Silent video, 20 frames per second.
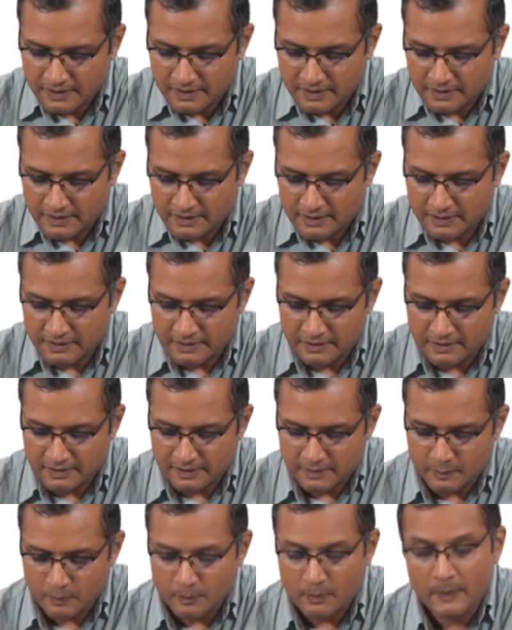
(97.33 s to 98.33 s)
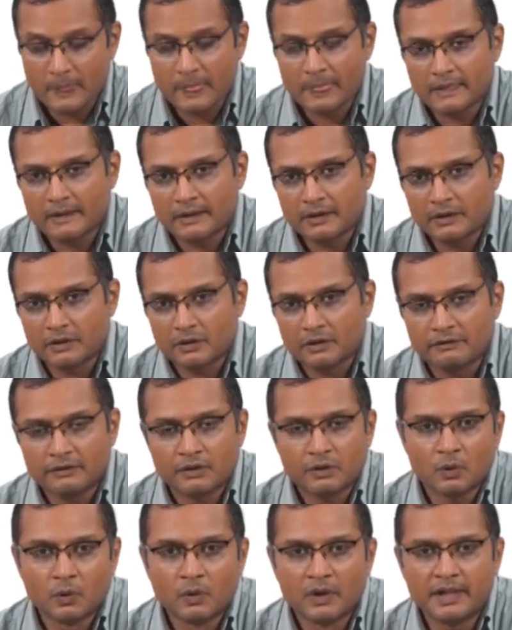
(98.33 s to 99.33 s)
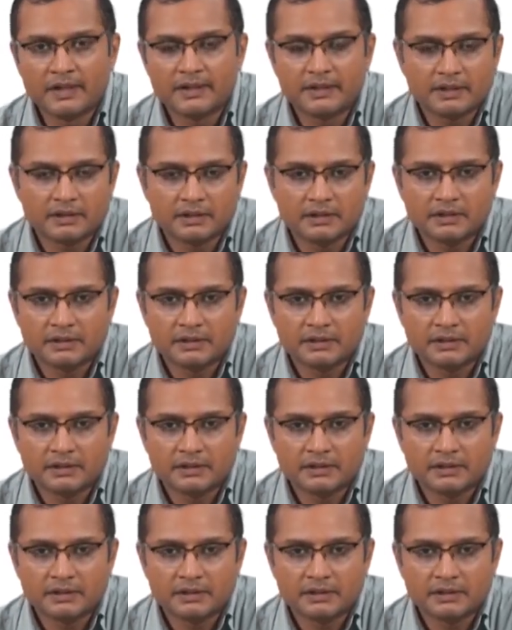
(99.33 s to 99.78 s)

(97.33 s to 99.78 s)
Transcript: if you rule it